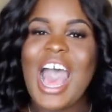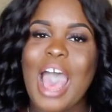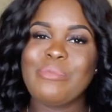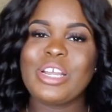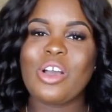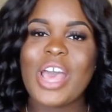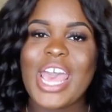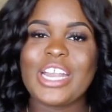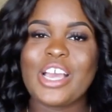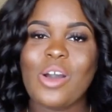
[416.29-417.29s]
I'm gonna go
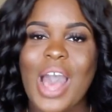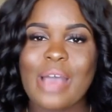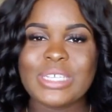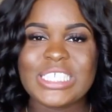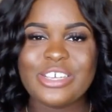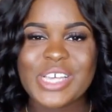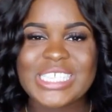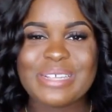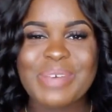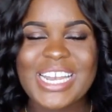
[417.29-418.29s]
ahead and go. I will see you
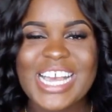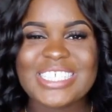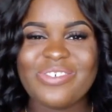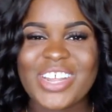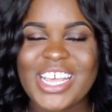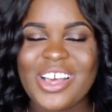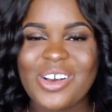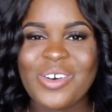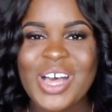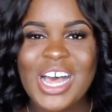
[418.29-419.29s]
guys in my next
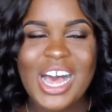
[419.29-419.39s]
video.